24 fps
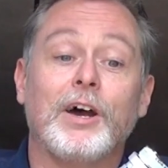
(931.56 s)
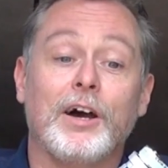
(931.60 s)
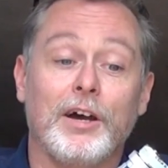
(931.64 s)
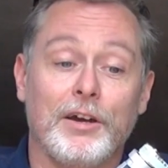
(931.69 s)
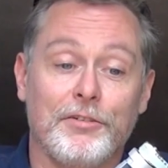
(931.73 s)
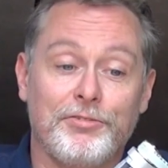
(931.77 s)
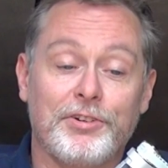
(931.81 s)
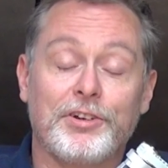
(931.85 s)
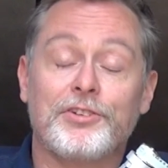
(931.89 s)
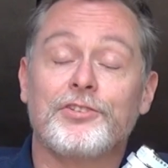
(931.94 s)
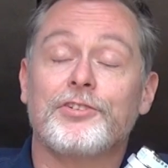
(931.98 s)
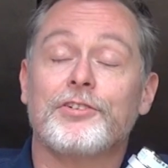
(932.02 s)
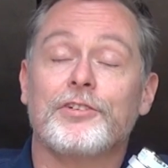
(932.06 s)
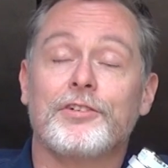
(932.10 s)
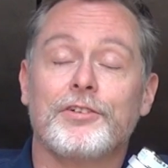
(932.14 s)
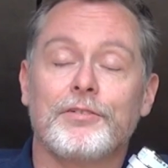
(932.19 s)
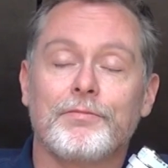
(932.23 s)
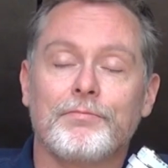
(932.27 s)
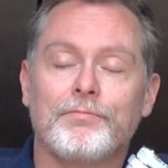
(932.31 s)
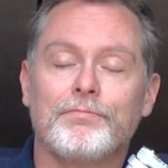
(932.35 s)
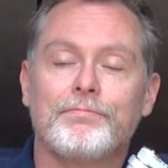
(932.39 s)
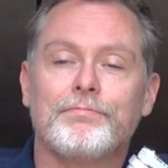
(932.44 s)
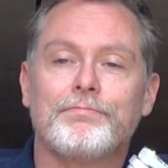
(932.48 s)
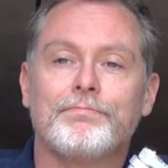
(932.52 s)
I fix it.
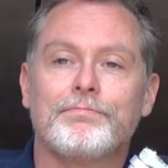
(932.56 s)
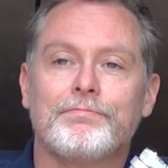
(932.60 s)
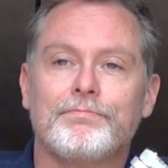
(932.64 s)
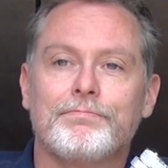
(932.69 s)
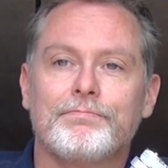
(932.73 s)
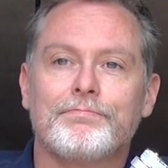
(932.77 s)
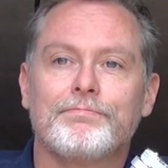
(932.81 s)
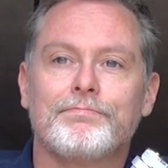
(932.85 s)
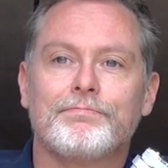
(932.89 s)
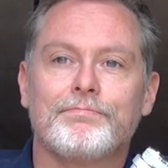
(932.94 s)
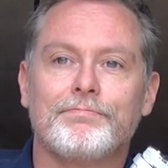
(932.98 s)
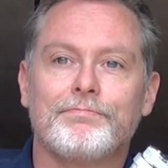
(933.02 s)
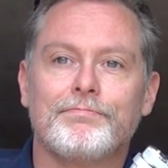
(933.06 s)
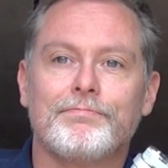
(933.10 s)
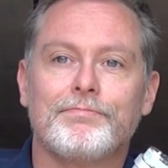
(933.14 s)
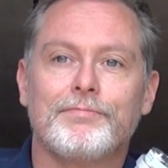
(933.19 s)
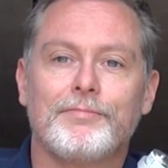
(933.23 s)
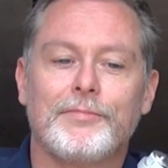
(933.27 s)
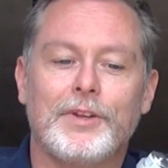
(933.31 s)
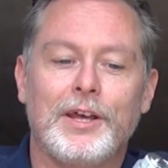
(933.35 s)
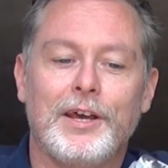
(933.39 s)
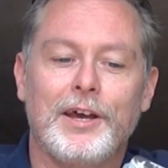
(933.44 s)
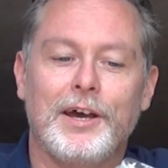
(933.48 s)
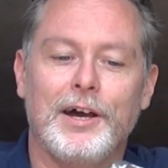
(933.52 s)

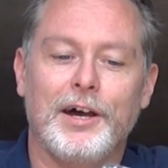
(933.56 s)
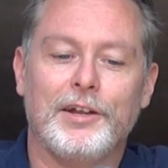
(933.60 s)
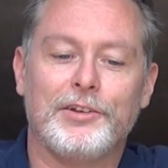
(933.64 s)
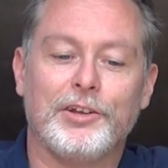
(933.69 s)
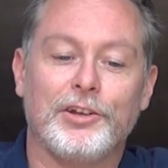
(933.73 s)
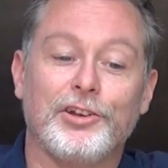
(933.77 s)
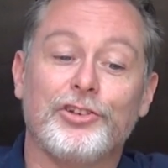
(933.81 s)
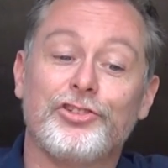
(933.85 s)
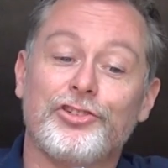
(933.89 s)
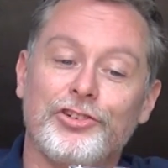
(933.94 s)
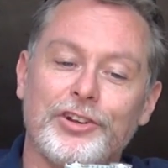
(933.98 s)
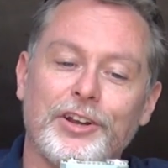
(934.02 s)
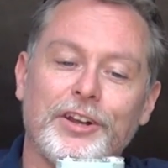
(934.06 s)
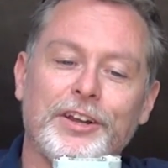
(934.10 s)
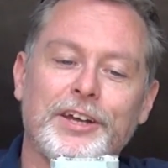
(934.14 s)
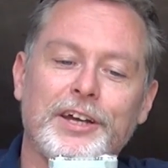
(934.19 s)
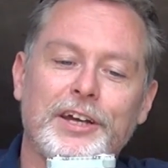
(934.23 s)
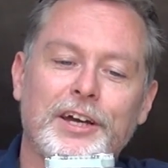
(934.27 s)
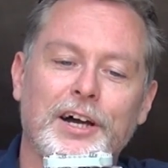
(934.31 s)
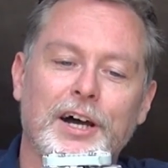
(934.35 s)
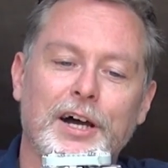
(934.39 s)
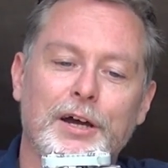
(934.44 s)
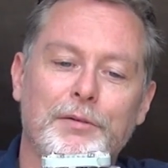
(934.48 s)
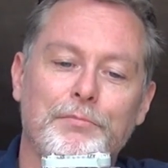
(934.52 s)
And
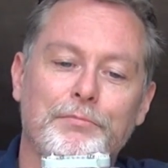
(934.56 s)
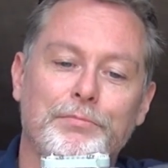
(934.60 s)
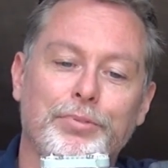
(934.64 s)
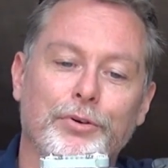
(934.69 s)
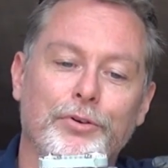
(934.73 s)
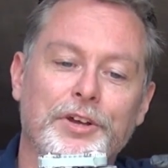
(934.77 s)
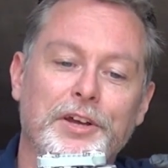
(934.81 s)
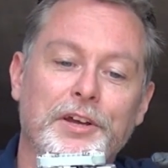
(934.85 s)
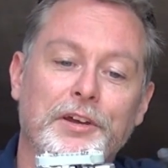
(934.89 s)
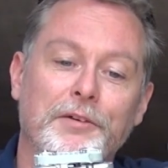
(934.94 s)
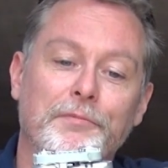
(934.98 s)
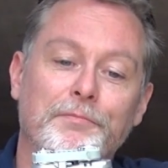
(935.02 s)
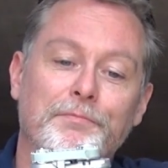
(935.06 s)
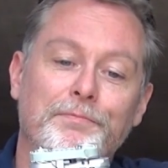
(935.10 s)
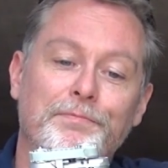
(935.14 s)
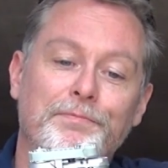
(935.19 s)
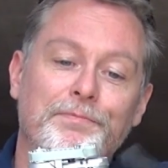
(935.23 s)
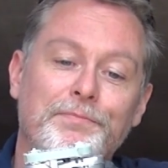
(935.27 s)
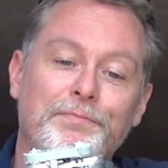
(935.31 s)
additionally, I'm putting